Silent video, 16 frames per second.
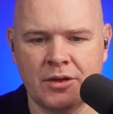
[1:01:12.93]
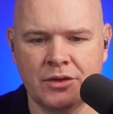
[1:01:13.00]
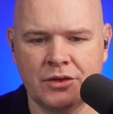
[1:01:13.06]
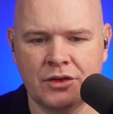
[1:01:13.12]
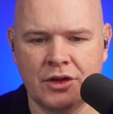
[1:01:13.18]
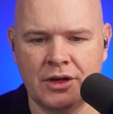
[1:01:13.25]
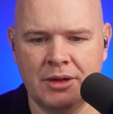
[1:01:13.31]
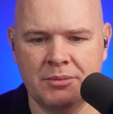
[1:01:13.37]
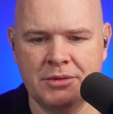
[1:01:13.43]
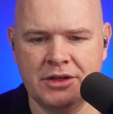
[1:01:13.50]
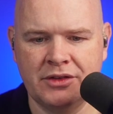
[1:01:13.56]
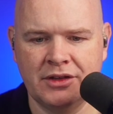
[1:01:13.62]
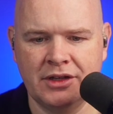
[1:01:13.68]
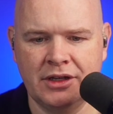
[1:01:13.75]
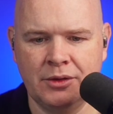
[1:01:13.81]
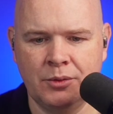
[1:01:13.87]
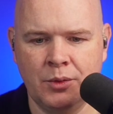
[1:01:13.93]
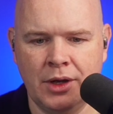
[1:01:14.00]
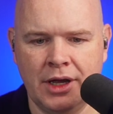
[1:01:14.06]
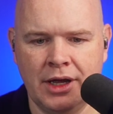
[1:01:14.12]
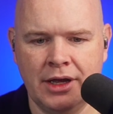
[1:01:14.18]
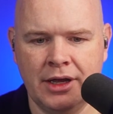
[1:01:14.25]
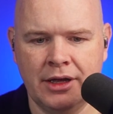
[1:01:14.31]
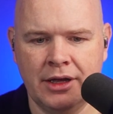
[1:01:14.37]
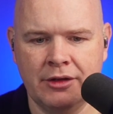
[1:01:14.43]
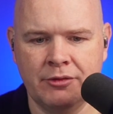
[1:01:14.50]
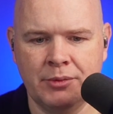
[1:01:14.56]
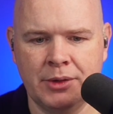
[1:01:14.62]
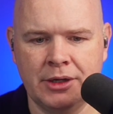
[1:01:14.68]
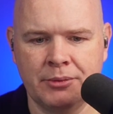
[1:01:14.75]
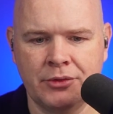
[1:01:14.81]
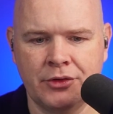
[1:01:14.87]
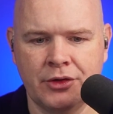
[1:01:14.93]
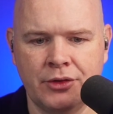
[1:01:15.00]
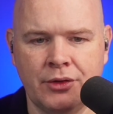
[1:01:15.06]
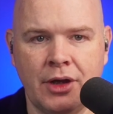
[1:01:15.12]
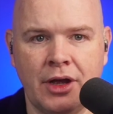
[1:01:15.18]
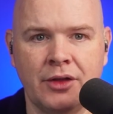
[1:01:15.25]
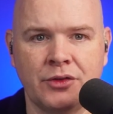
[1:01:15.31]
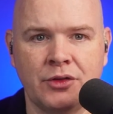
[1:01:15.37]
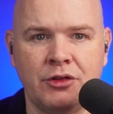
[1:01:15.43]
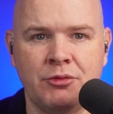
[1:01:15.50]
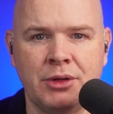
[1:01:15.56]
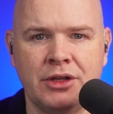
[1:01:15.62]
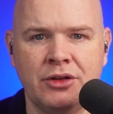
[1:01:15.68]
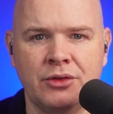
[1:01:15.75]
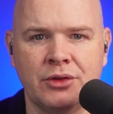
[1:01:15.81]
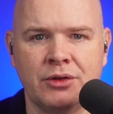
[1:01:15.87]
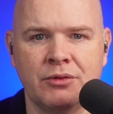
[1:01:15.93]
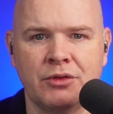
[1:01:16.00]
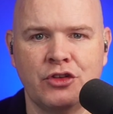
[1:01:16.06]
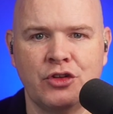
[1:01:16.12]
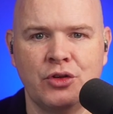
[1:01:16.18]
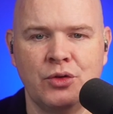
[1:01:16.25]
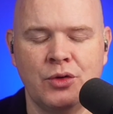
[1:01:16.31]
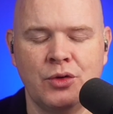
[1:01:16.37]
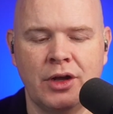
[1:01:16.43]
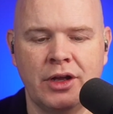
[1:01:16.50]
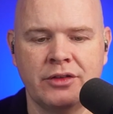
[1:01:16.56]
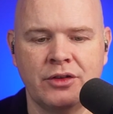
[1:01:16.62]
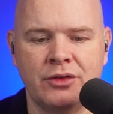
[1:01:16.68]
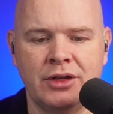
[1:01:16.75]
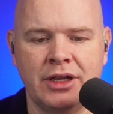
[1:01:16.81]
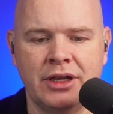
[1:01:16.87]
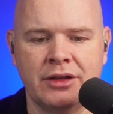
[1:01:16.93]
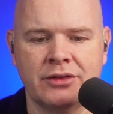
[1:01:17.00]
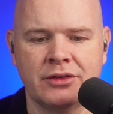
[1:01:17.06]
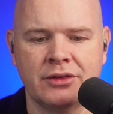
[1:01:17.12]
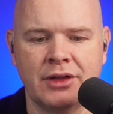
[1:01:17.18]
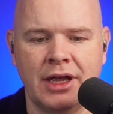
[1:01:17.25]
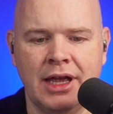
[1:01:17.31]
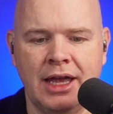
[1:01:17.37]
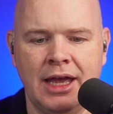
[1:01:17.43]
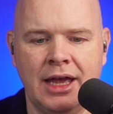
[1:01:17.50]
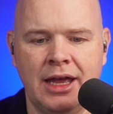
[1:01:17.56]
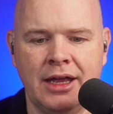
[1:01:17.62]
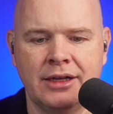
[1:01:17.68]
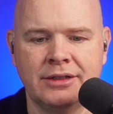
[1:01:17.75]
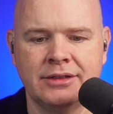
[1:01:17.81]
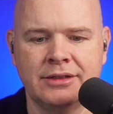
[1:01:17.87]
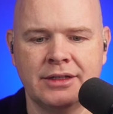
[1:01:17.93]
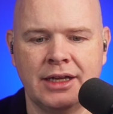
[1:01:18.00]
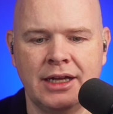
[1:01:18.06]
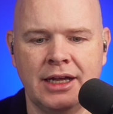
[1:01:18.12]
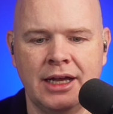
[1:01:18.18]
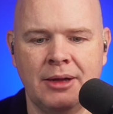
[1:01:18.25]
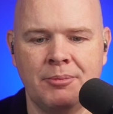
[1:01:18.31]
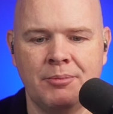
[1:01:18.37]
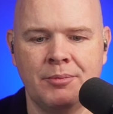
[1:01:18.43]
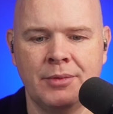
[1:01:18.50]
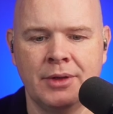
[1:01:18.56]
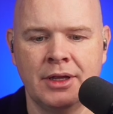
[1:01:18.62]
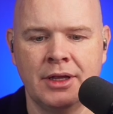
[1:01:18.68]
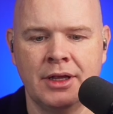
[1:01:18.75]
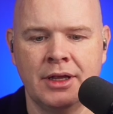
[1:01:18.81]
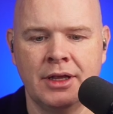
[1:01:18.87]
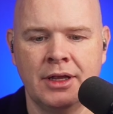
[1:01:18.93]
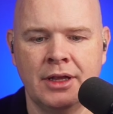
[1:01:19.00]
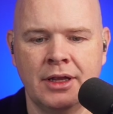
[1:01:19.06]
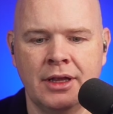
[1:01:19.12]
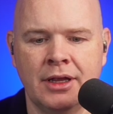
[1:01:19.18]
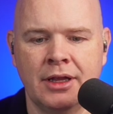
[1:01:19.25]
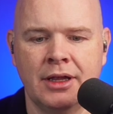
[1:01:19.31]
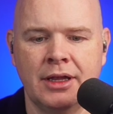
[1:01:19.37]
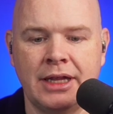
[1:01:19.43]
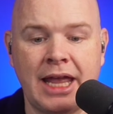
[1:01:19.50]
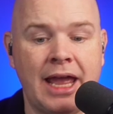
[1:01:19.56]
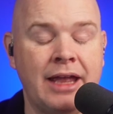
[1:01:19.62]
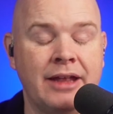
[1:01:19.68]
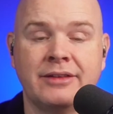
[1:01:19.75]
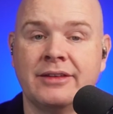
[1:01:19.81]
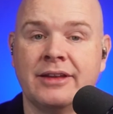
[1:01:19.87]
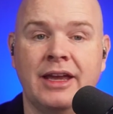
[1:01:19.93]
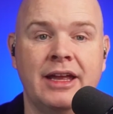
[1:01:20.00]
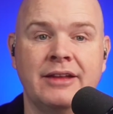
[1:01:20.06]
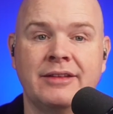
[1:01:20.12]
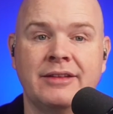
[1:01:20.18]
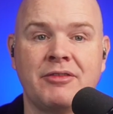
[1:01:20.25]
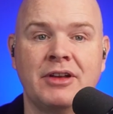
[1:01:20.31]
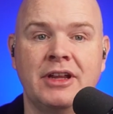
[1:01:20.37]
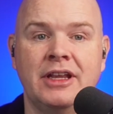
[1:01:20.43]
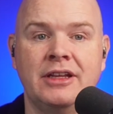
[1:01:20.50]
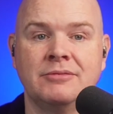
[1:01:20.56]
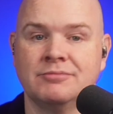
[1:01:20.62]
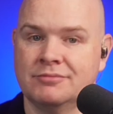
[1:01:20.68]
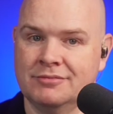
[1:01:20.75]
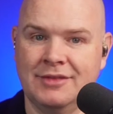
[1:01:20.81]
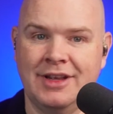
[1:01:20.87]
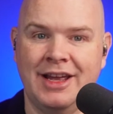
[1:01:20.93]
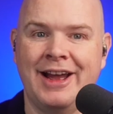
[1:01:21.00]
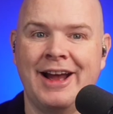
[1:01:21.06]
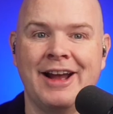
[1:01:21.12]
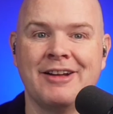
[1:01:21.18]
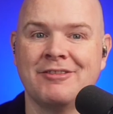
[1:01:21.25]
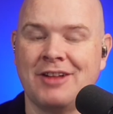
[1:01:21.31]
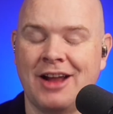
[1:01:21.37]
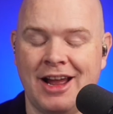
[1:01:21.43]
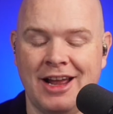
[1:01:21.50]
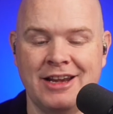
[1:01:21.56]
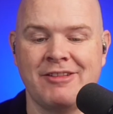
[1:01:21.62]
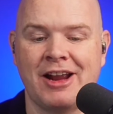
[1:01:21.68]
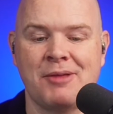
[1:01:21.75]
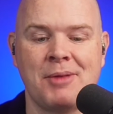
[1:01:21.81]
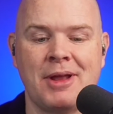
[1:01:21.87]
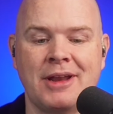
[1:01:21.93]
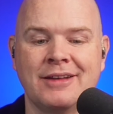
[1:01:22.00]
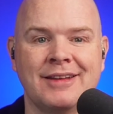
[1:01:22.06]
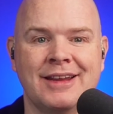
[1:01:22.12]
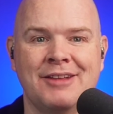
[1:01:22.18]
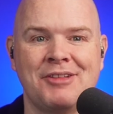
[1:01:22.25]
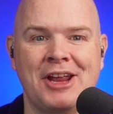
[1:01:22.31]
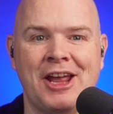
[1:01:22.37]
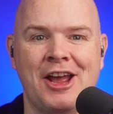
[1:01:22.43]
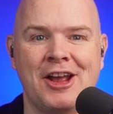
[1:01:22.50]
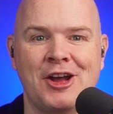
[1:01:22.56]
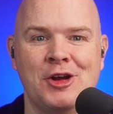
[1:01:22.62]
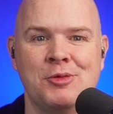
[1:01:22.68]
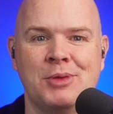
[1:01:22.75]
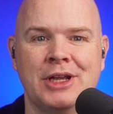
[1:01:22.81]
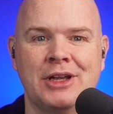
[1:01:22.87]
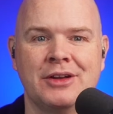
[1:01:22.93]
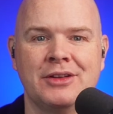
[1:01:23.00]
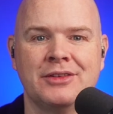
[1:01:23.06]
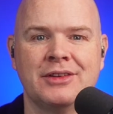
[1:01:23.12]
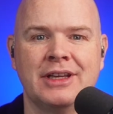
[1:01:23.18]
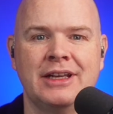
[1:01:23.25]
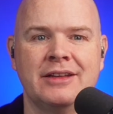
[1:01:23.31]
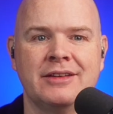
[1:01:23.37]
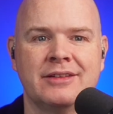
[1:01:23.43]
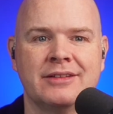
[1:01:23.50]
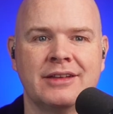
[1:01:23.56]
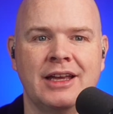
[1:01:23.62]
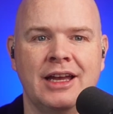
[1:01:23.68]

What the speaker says: So let me see where I've been up to. So you've been using it for 2 years, and it's definitely. I highly recommend giving it a go, because it